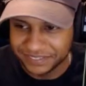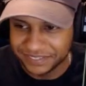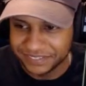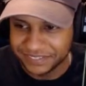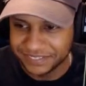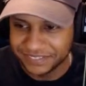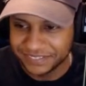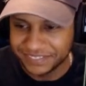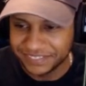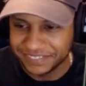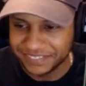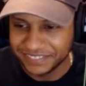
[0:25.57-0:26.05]

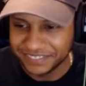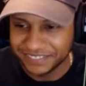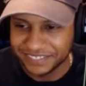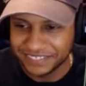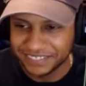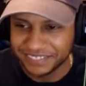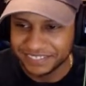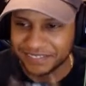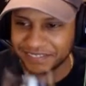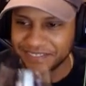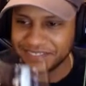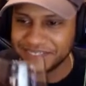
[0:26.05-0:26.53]

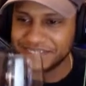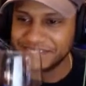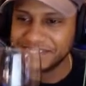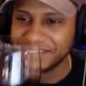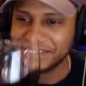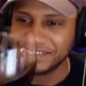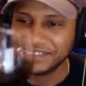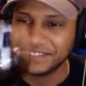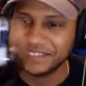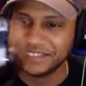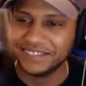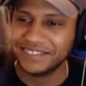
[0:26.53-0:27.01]

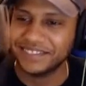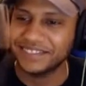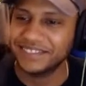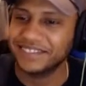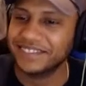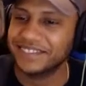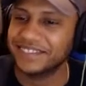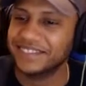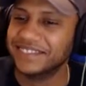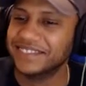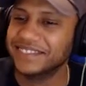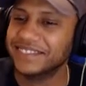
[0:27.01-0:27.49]

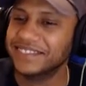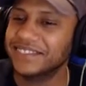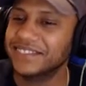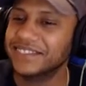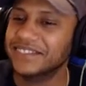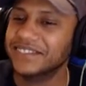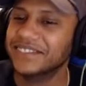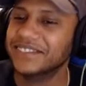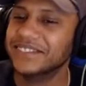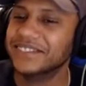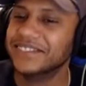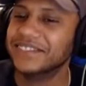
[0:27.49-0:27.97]

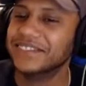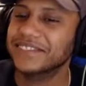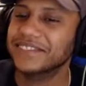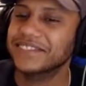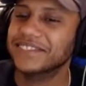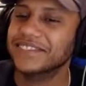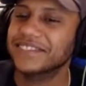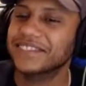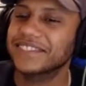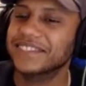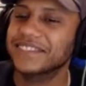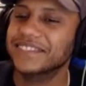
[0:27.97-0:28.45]

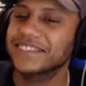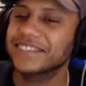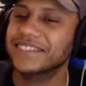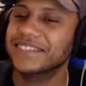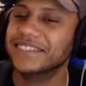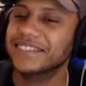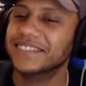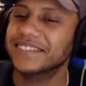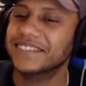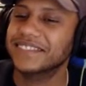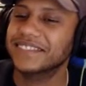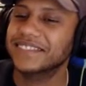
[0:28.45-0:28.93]

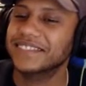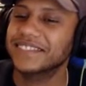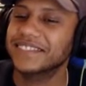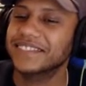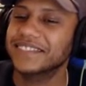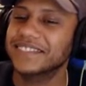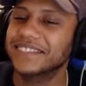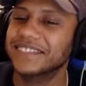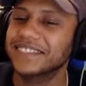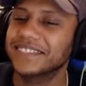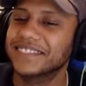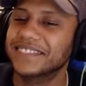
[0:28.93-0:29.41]

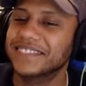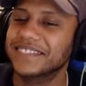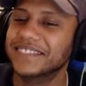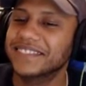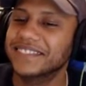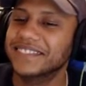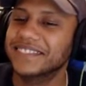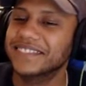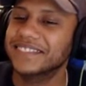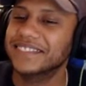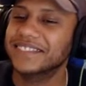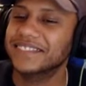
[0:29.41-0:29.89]

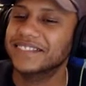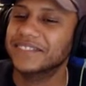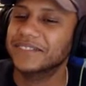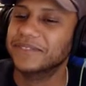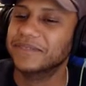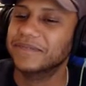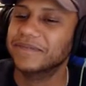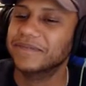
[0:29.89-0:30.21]
This person isn't speaking.